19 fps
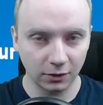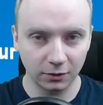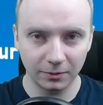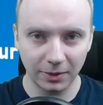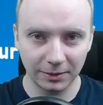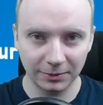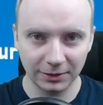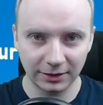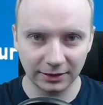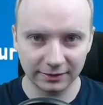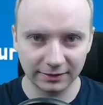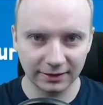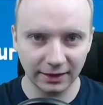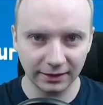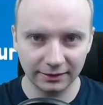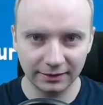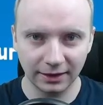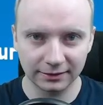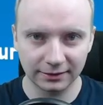maybe let's
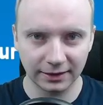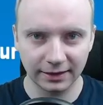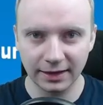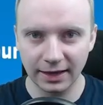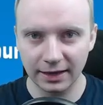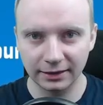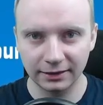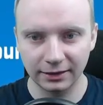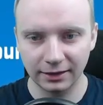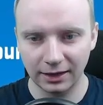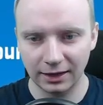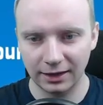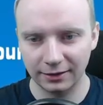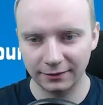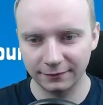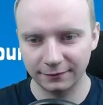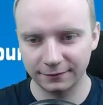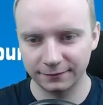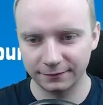get that again.
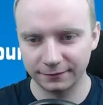I've